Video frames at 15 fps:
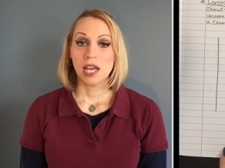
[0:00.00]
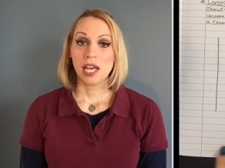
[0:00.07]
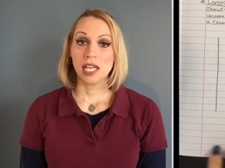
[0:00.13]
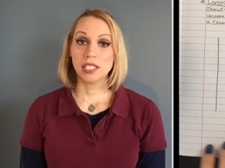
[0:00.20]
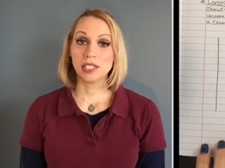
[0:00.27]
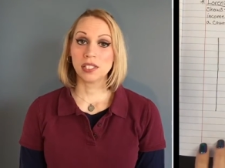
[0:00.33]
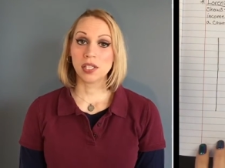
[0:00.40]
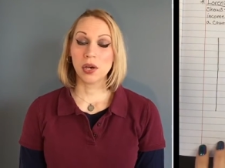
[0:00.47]

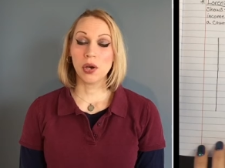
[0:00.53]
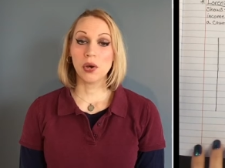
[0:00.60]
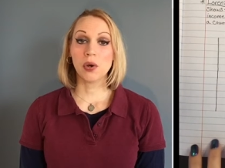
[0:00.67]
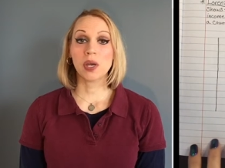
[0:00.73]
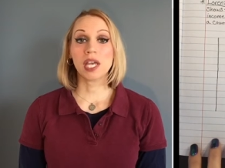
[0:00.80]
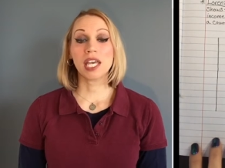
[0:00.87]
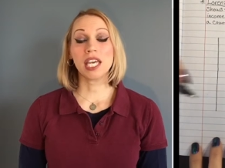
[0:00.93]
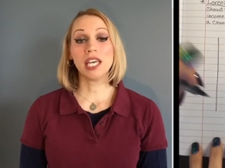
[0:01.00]
And
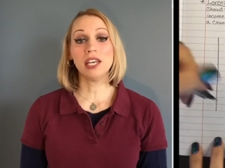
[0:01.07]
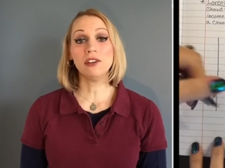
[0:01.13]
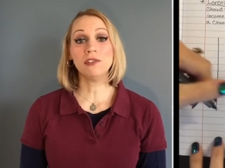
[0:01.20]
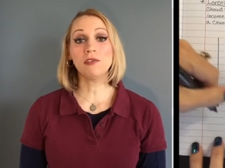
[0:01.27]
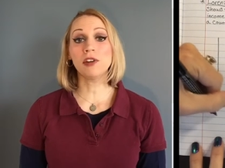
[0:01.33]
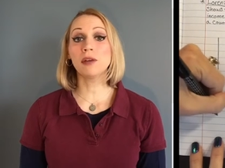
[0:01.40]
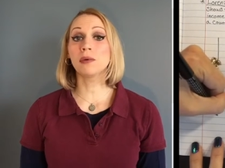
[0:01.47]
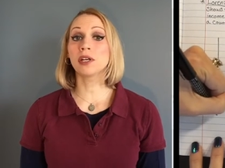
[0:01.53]
so
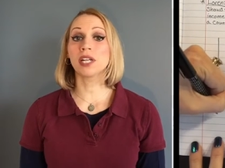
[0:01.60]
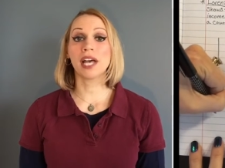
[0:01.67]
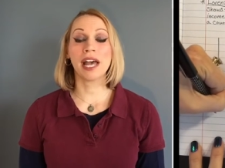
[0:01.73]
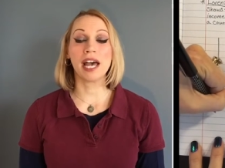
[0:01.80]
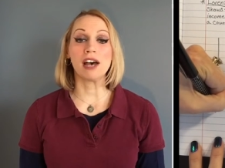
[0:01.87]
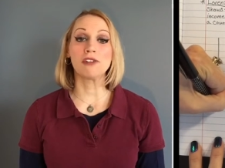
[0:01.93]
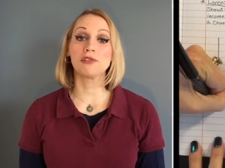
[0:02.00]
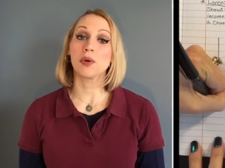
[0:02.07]
if we were to
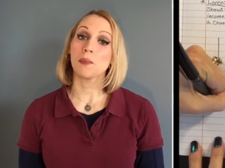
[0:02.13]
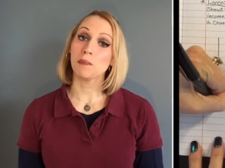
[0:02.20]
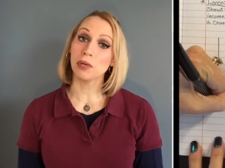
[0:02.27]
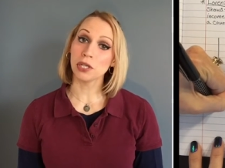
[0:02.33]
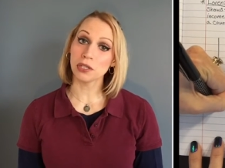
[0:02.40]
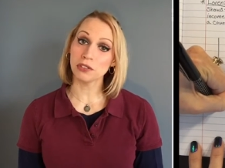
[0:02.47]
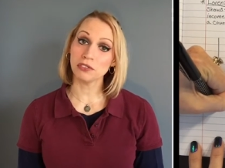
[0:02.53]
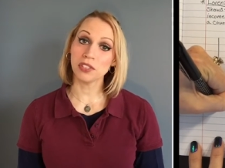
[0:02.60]
have
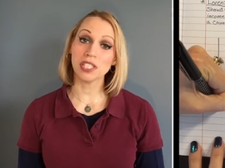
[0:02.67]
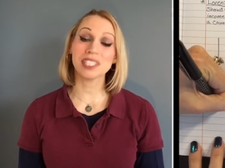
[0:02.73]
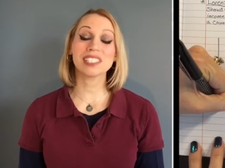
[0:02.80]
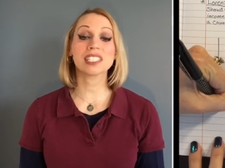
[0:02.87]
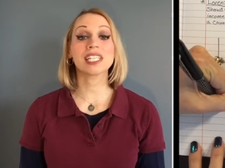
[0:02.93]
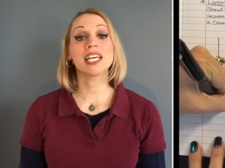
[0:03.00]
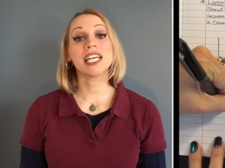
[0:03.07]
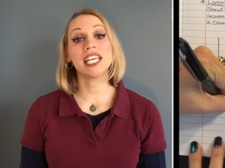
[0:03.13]
perfect
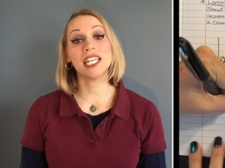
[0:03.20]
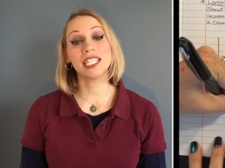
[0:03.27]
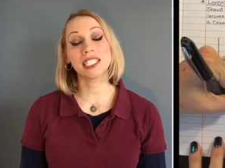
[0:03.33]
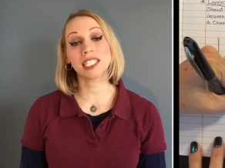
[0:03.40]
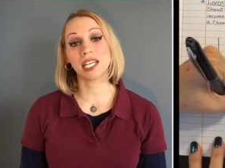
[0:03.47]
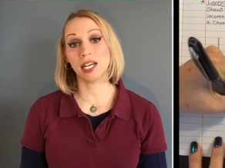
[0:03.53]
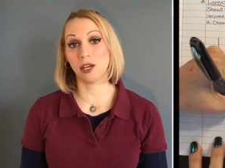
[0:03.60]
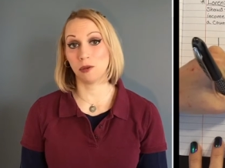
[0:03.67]

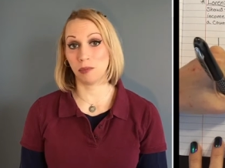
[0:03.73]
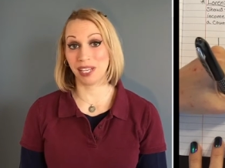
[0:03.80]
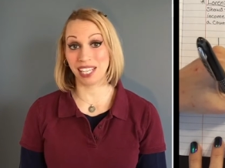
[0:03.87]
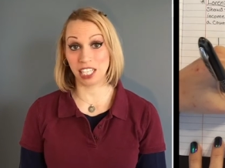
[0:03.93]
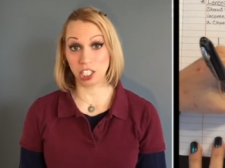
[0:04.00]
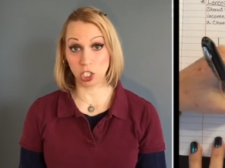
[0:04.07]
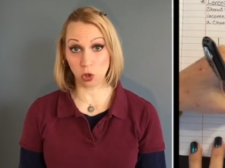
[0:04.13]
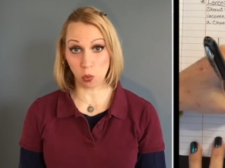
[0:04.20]
income
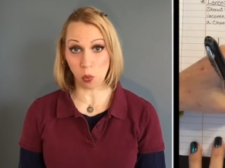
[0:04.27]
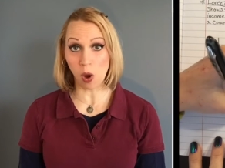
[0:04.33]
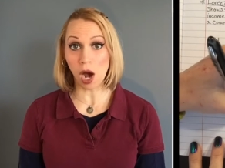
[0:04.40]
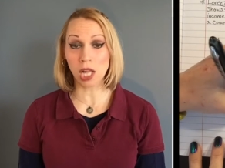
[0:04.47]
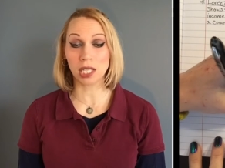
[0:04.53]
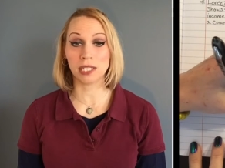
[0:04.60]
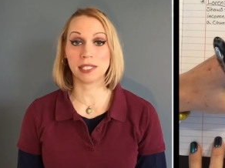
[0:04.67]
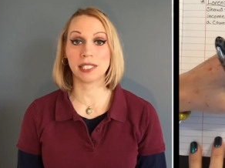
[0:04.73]

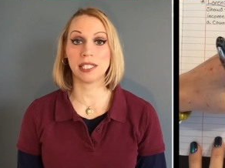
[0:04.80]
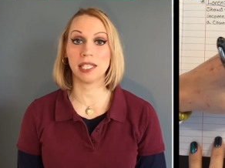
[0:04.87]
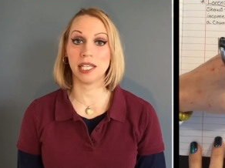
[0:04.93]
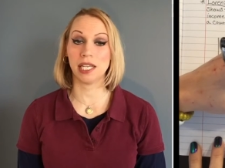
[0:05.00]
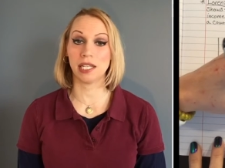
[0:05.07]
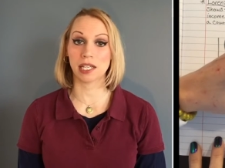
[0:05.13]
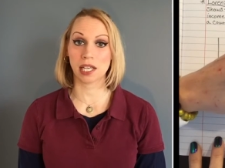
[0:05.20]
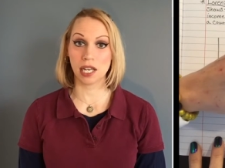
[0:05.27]
equality
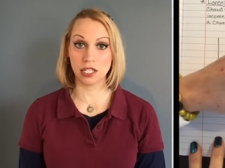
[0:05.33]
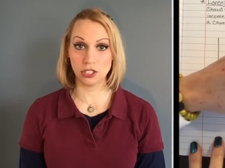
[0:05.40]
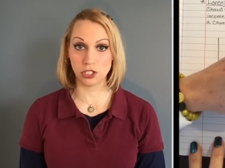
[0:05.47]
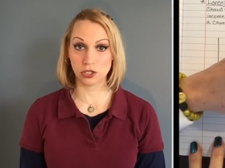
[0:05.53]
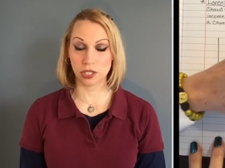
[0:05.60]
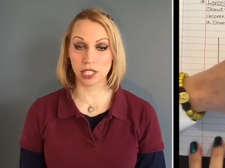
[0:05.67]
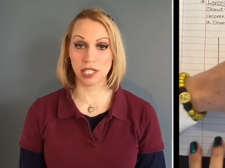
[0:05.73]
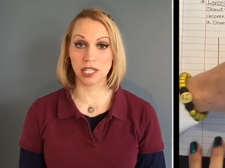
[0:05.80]
in a
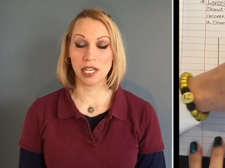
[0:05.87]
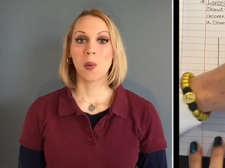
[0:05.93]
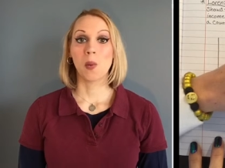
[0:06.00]
country,